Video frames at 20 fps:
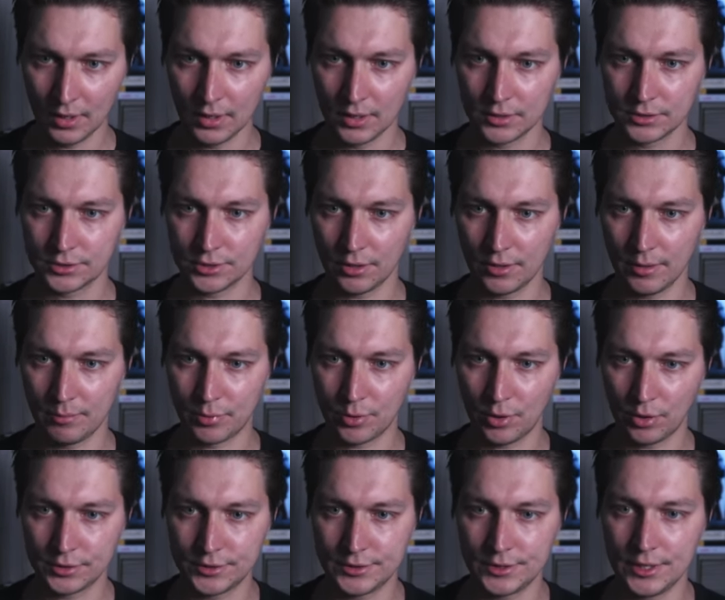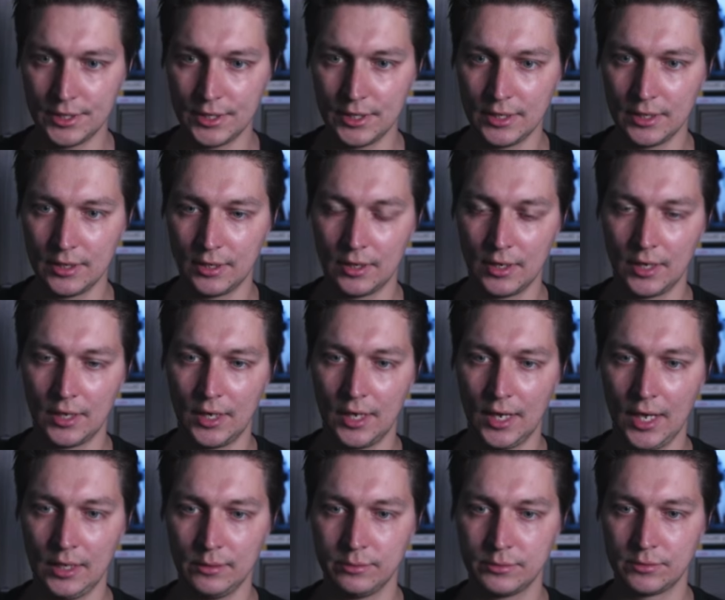So the proxy
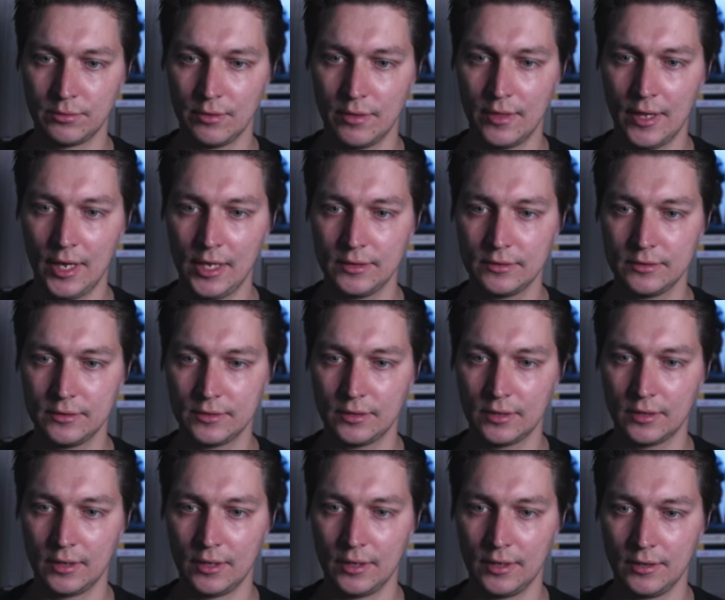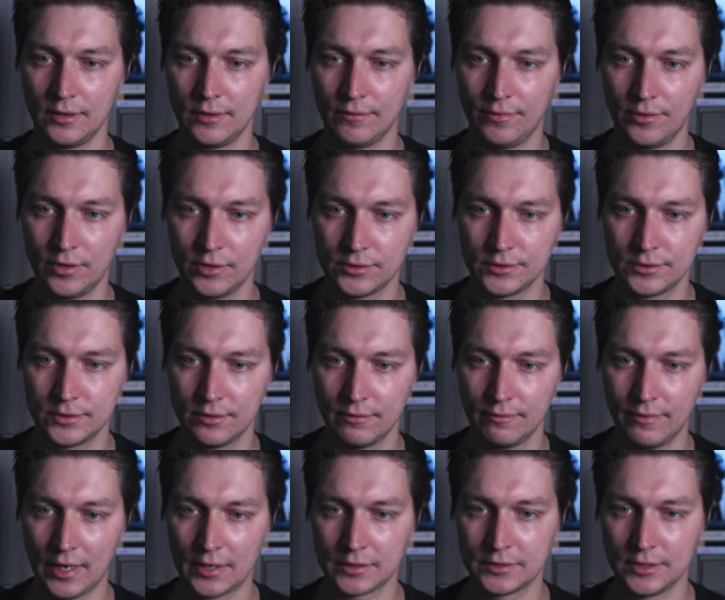helps with that. In the first
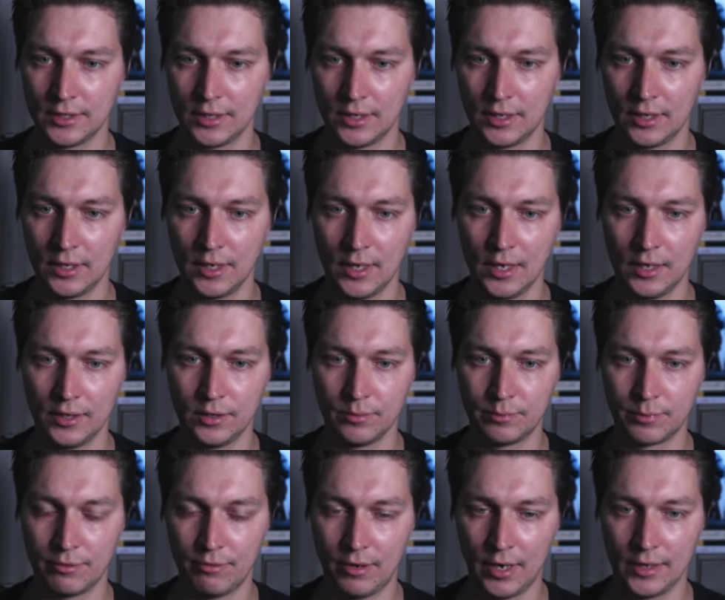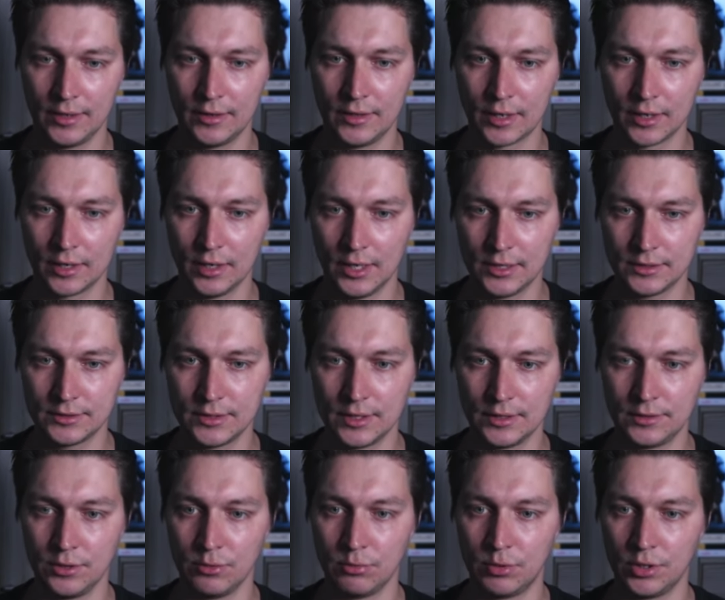vector, you provide the class
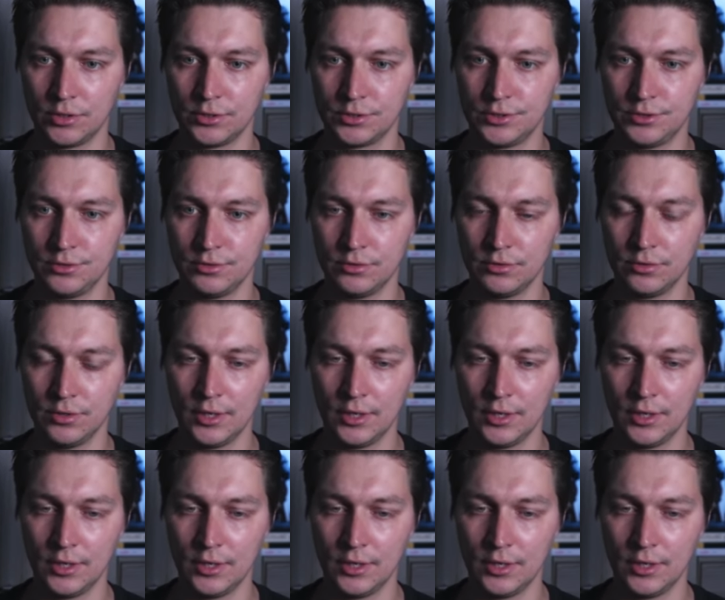that you want to